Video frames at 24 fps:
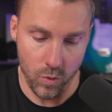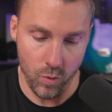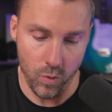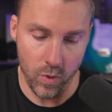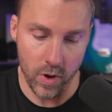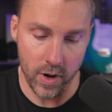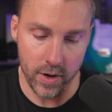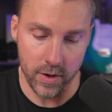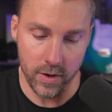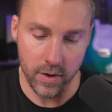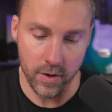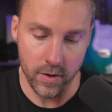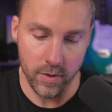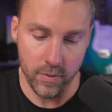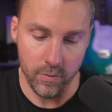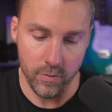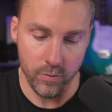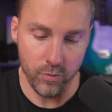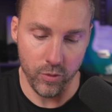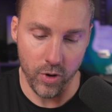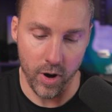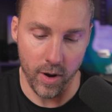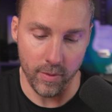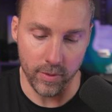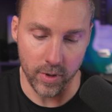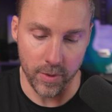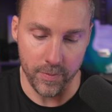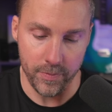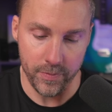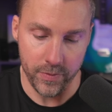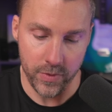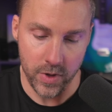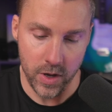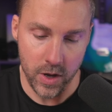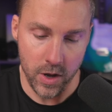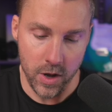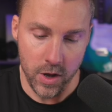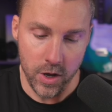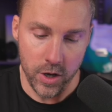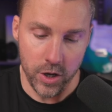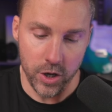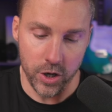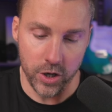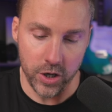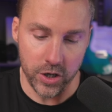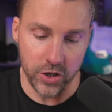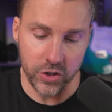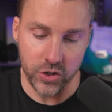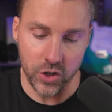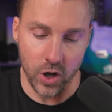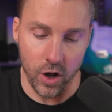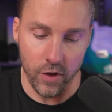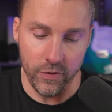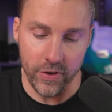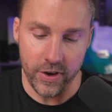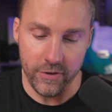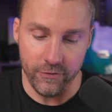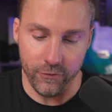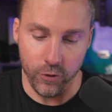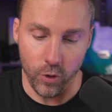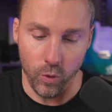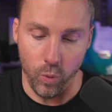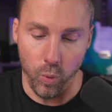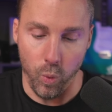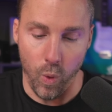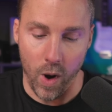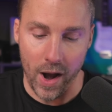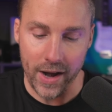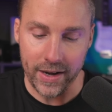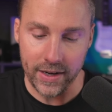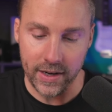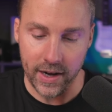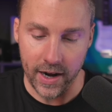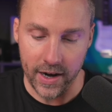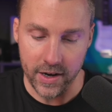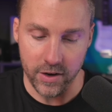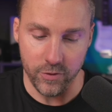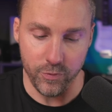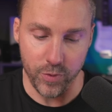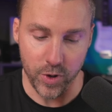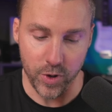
You're going to solve it for one kind of